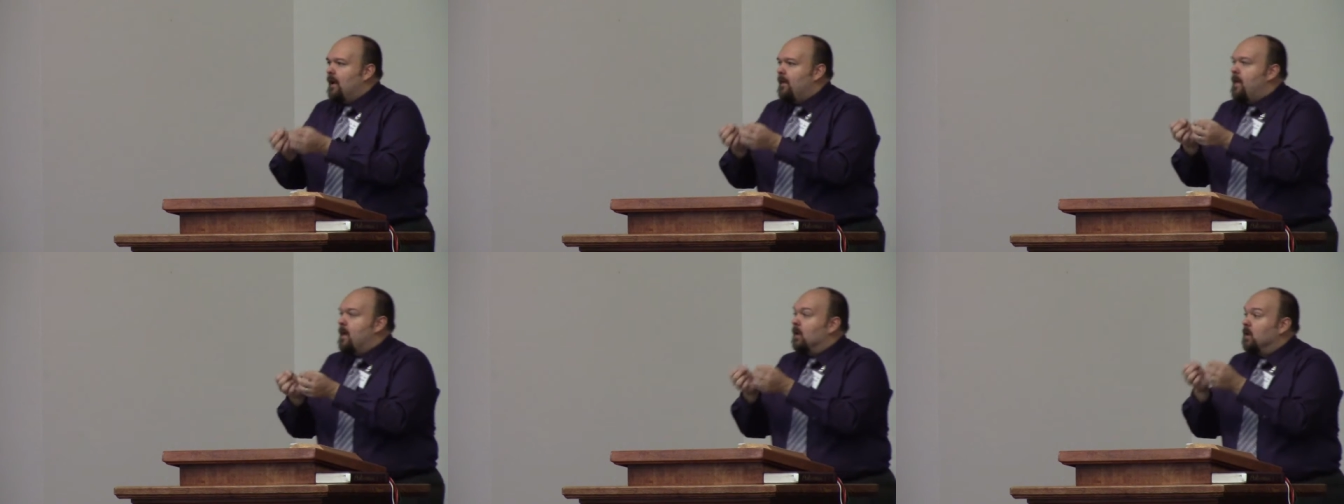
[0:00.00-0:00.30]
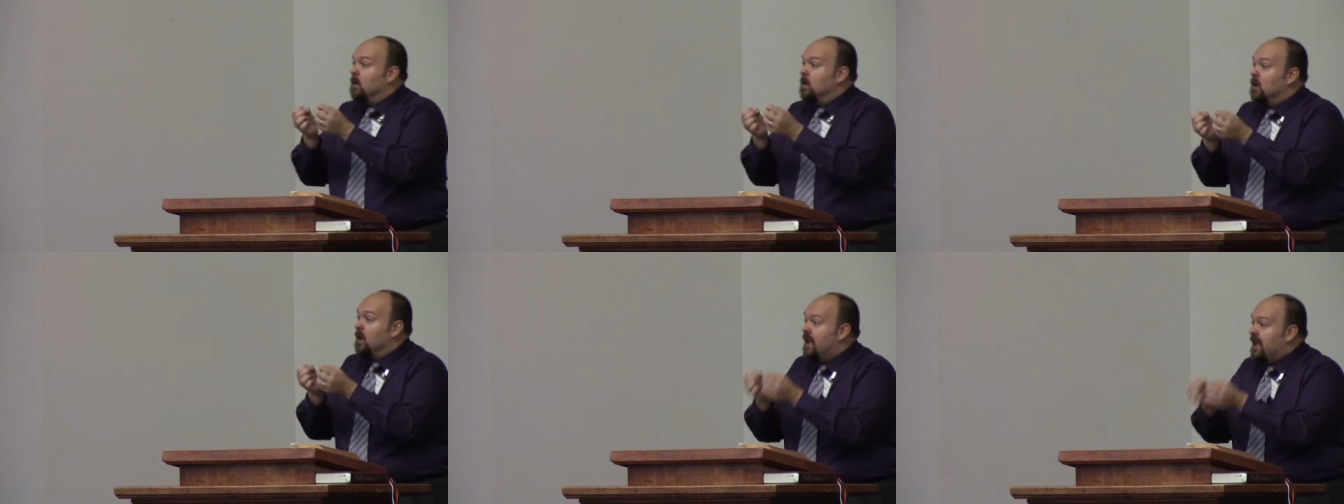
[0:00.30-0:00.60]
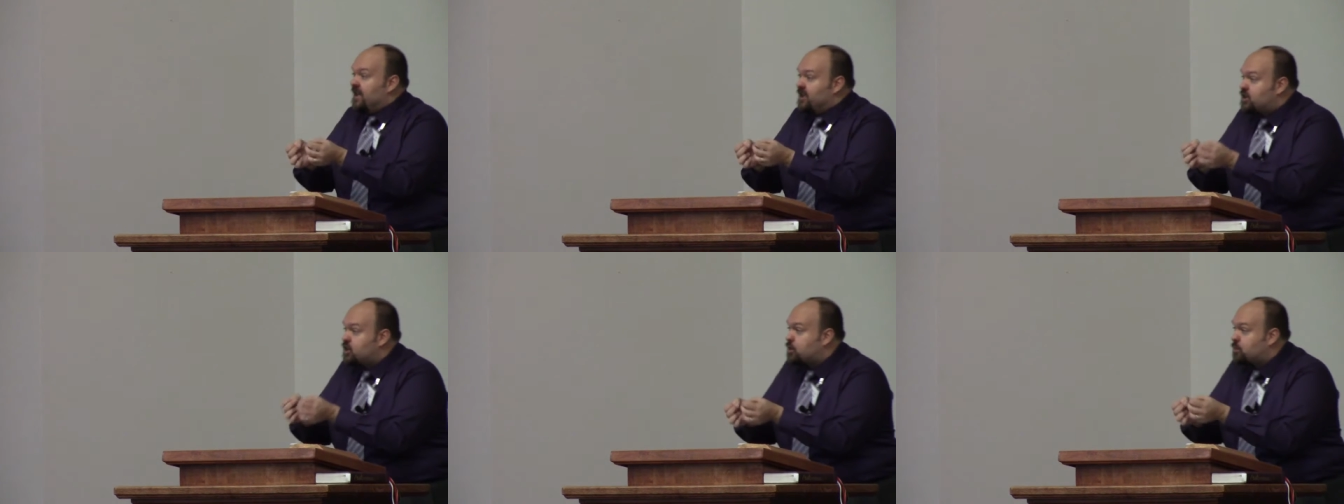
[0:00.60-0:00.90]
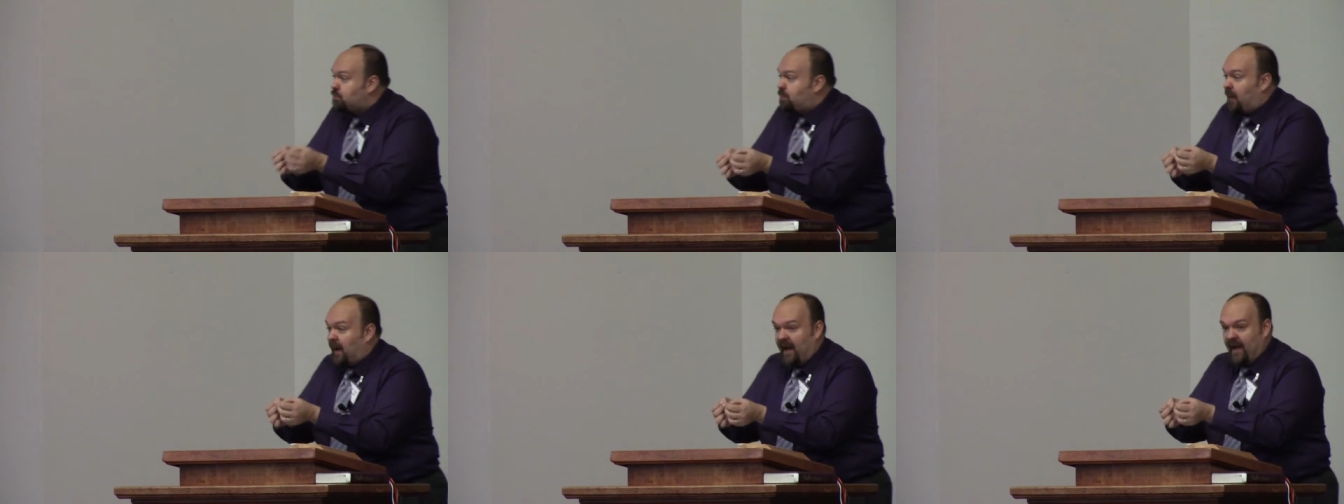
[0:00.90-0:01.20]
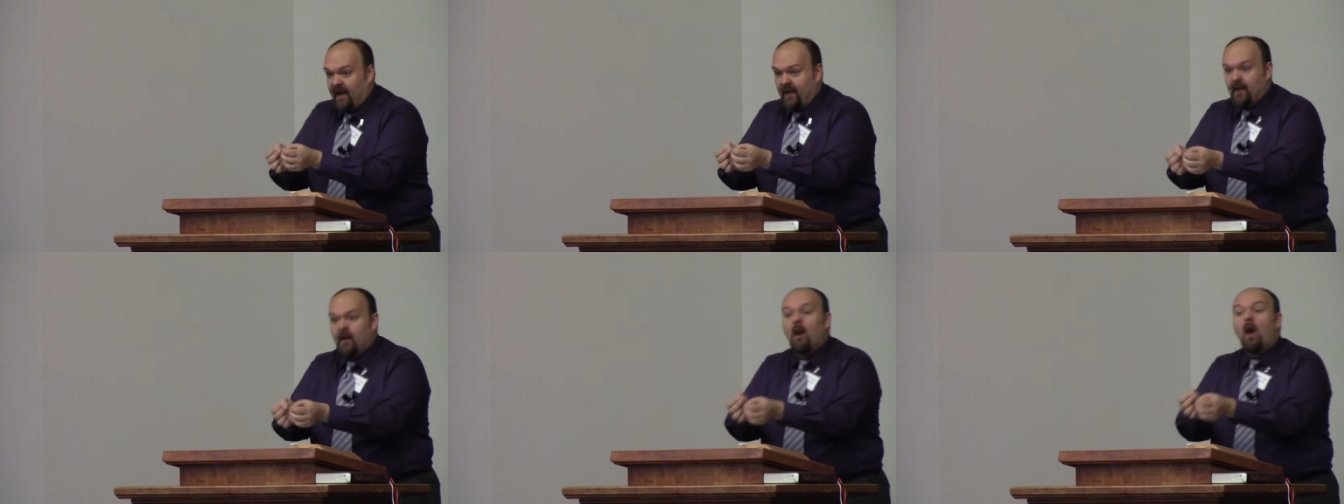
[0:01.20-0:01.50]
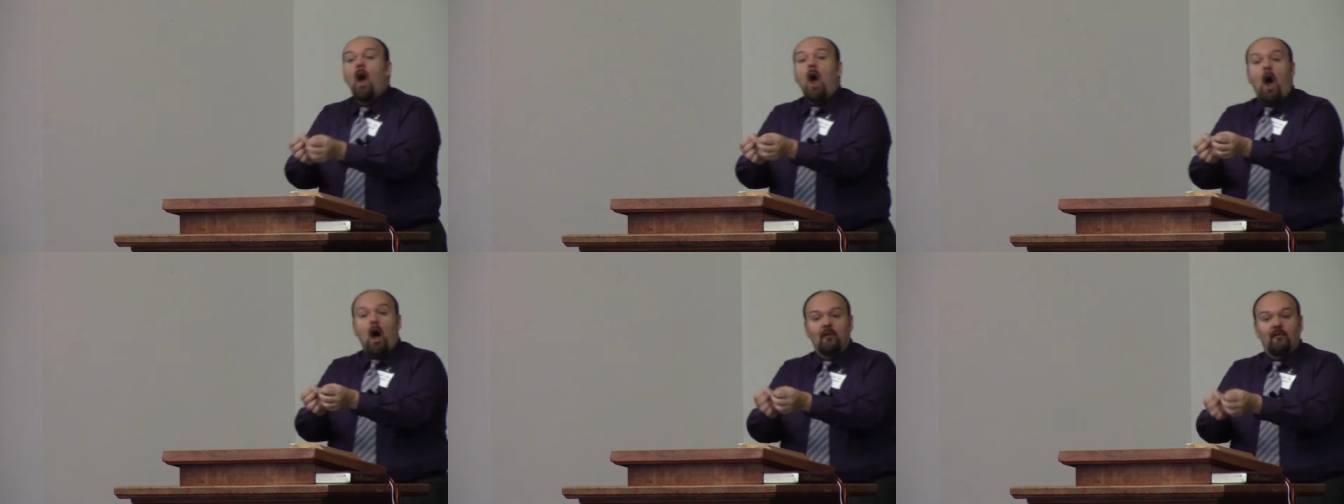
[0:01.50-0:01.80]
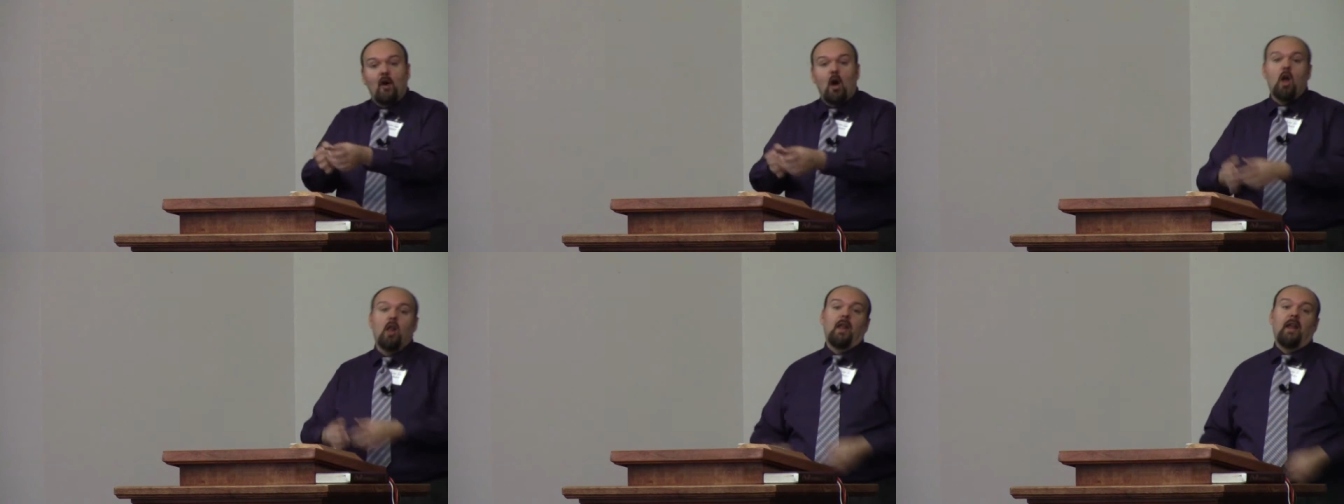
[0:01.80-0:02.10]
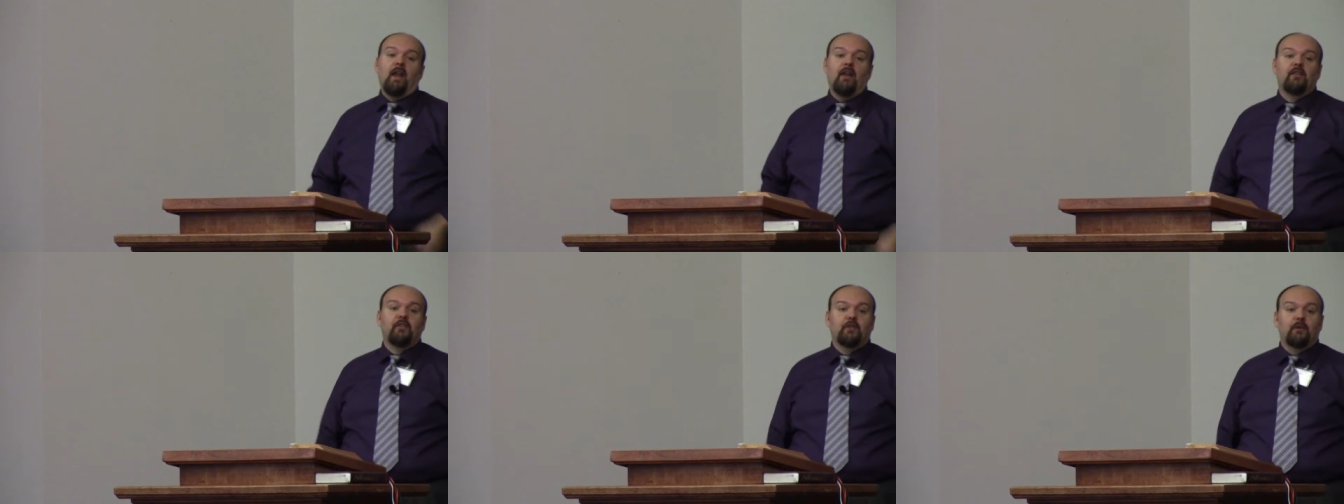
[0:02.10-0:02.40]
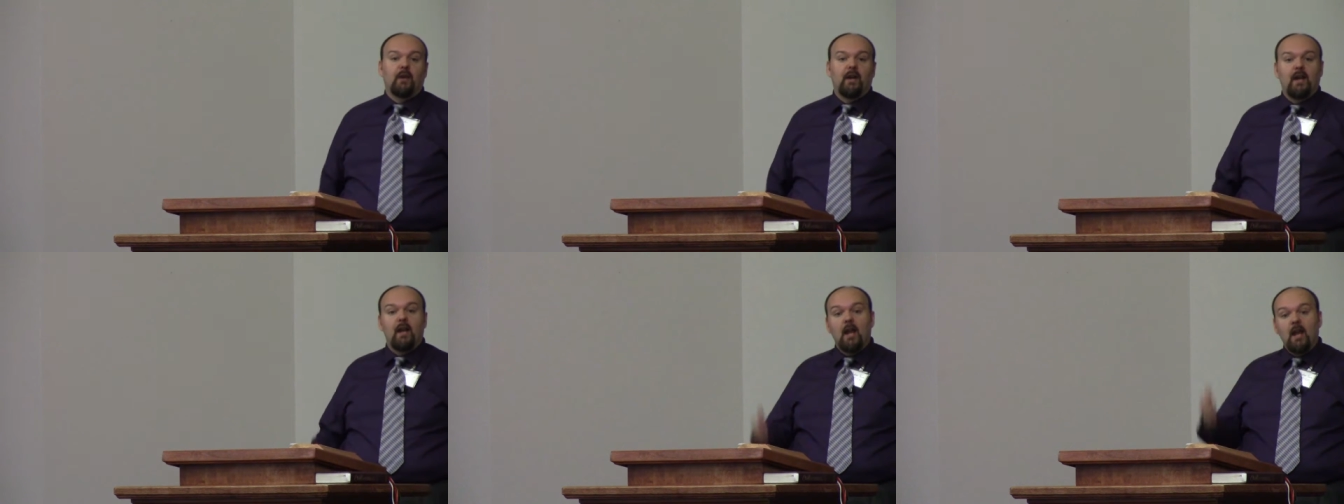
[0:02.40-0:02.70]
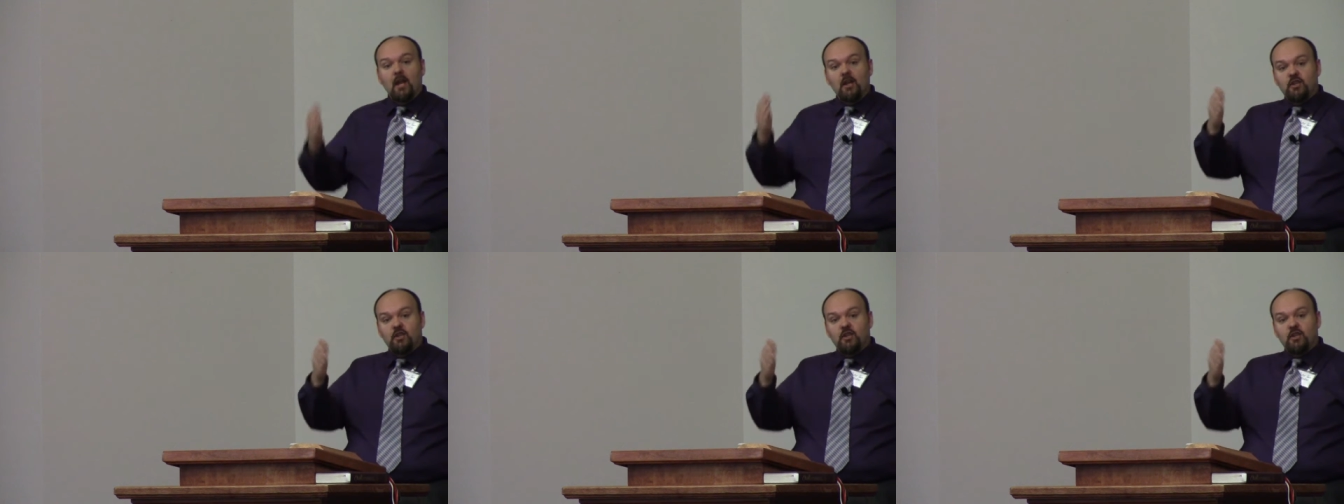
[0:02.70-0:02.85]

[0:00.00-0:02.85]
the linchpin of all history,